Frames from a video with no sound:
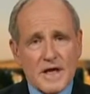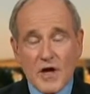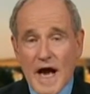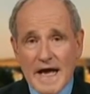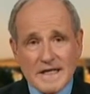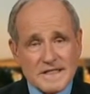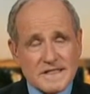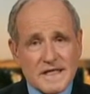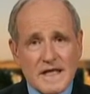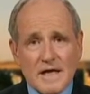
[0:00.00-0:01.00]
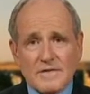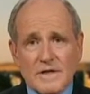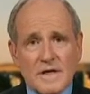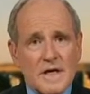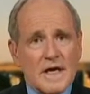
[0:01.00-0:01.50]
Al-Qaeda's still out
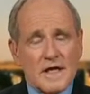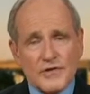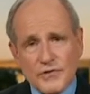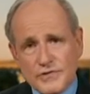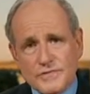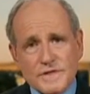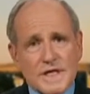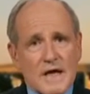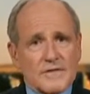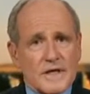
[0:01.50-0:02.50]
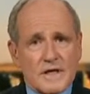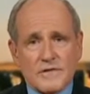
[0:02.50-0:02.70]
there. Al-Nusra's out there.